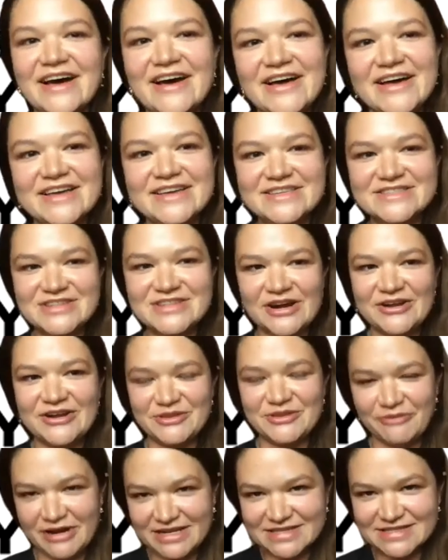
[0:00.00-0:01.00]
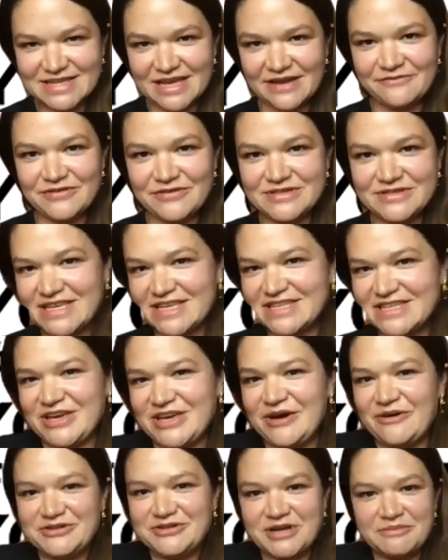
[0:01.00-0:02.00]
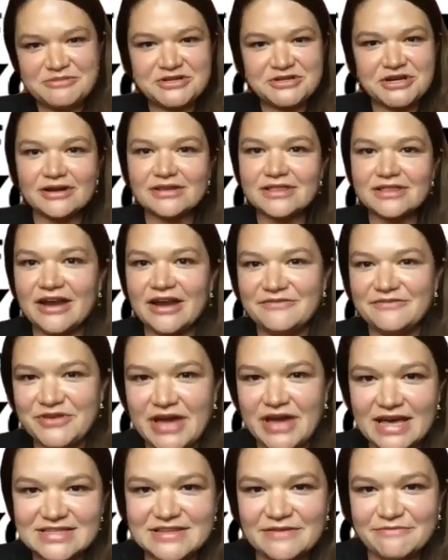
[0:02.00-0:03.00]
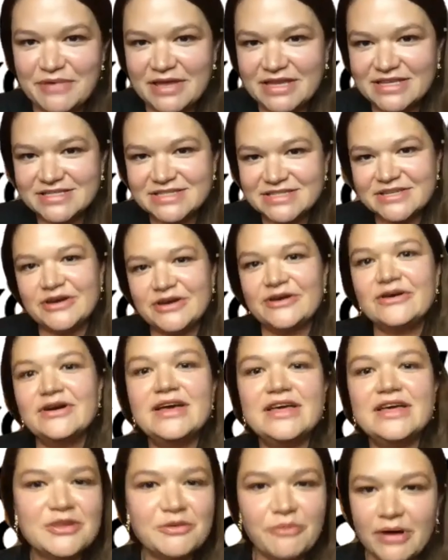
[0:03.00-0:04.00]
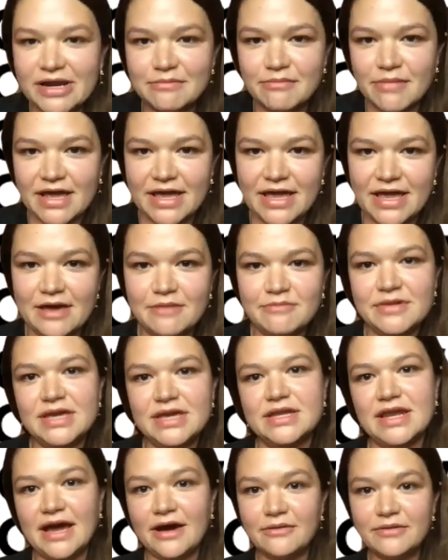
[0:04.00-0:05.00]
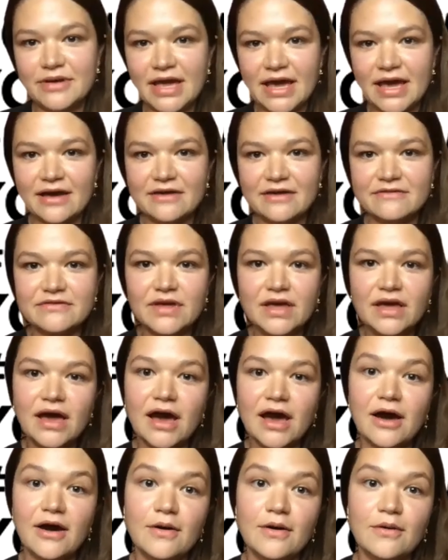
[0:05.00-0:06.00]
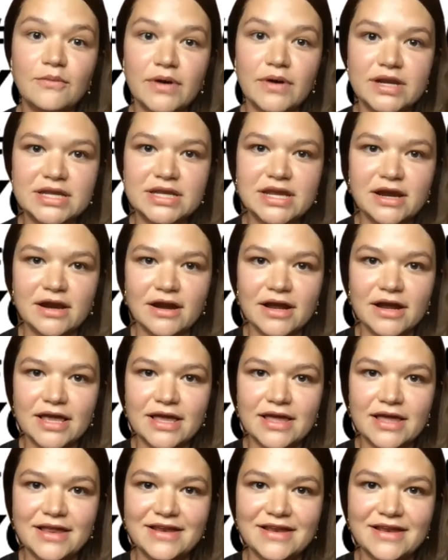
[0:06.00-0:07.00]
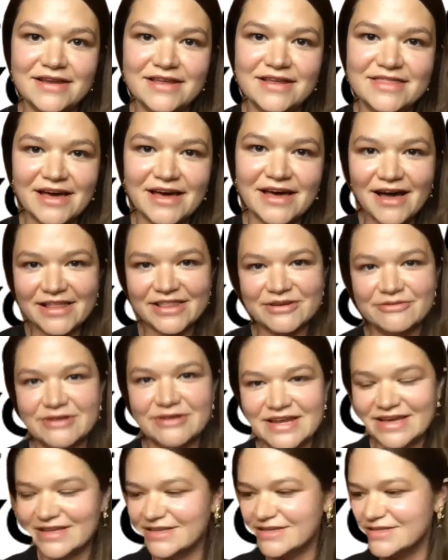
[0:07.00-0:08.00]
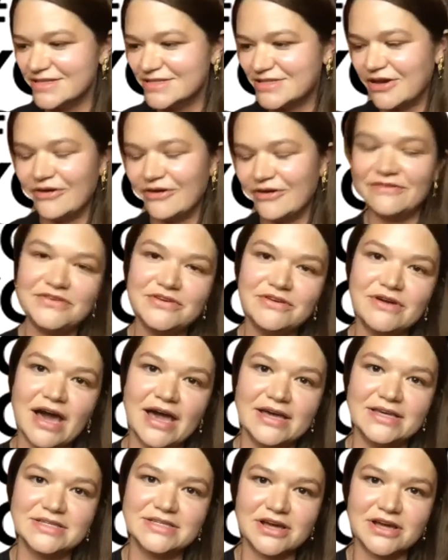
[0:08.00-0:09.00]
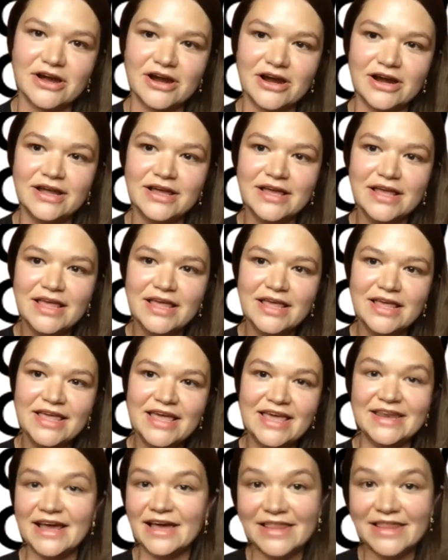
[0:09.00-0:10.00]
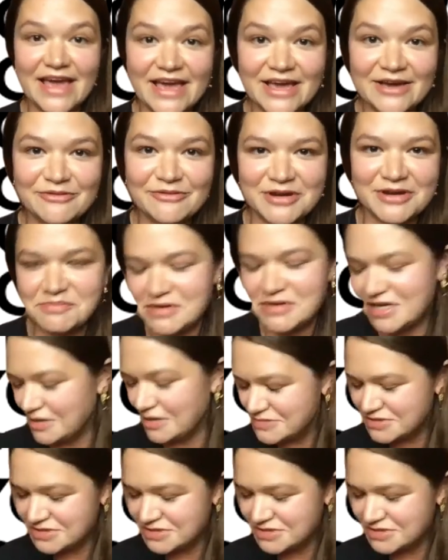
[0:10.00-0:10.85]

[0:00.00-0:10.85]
He started the one in San Francisco, which I'm sure a lot of you guys have been to, the one in Miami, and now we have one here in the Hollywood Hills. So if you guys are in LA when it becomes